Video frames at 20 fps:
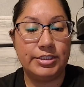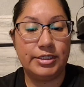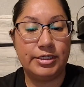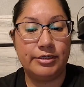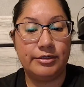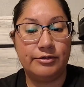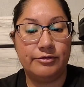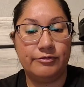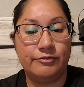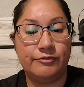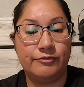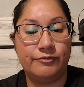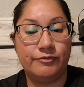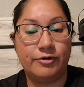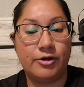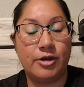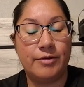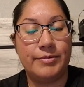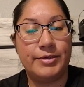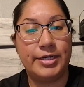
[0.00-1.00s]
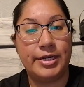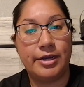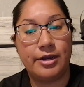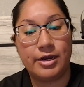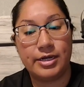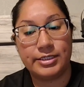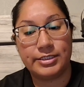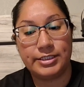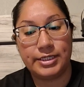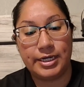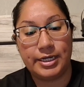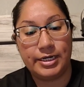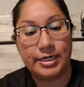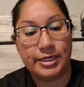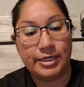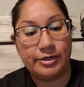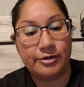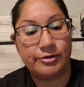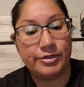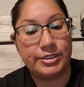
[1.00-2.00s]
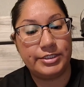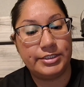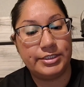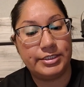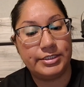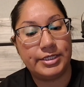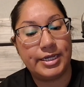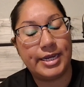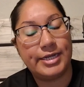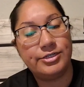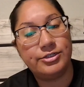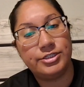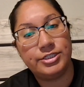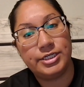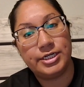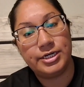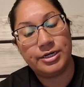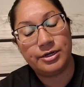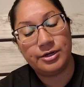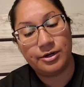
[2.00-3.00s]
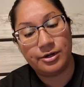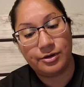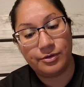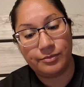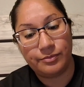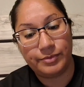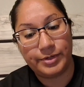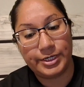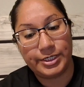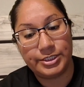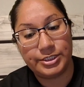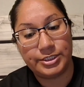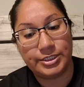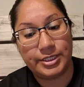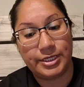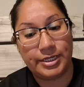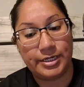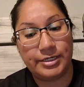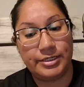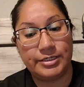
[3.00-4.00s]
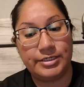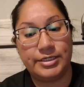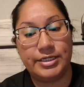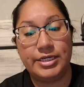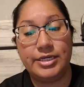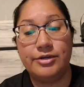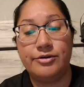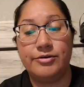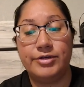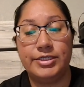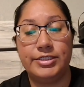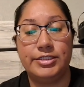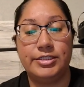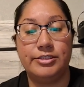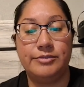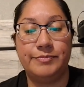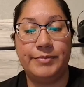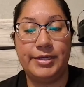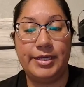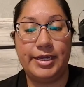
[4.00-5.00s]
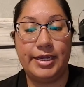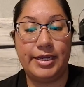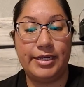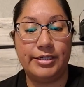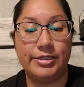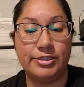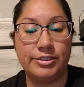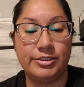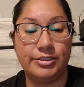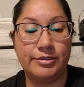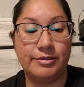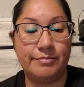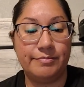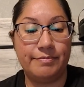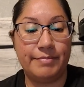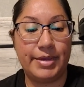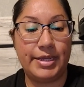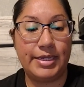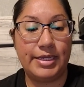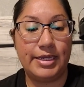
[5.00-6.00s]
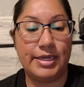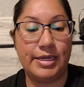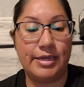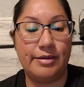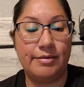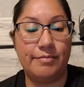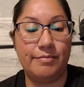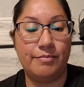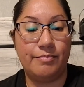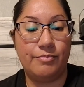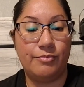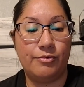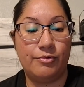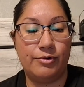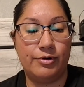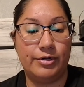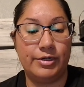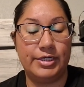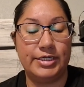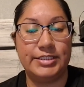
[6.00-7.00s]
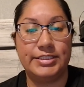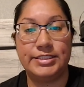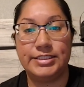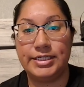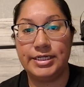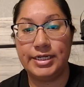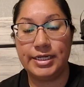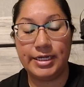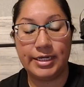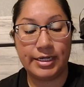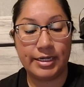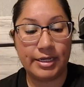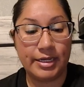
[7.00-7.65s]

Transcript: of carbon dioxide increases hydrogen, which then decreases pH, making it more acidic.